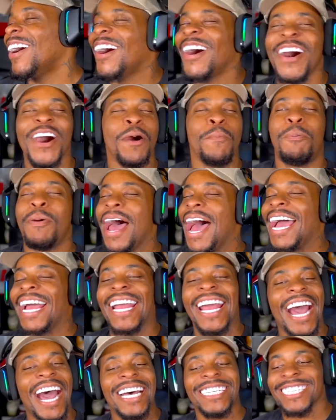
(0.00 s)
on, pack
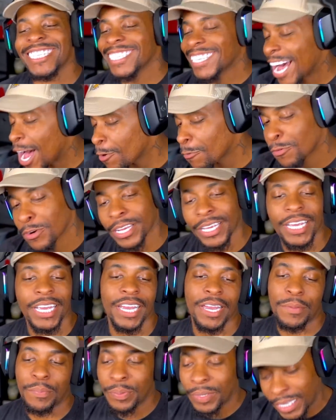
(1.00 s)
guys. Look out for the
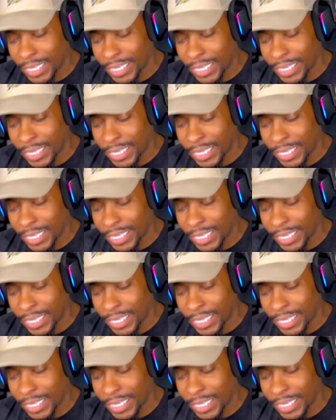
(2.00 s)
kid,